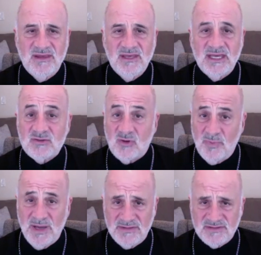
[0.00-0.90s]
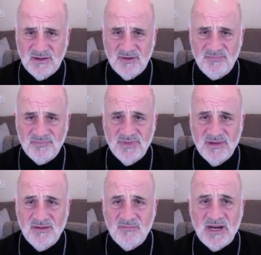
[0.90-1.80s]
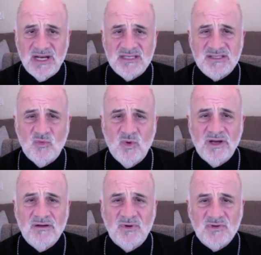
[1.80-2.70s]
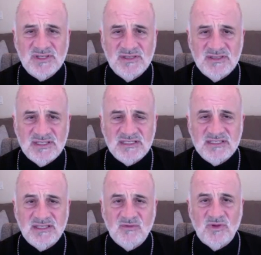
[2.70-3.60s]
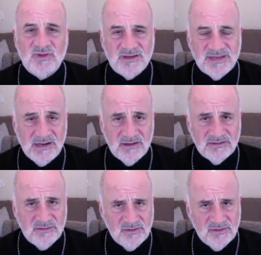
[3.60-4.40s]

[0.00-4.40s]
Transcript: as all paths are, but it is the one most consistent with our character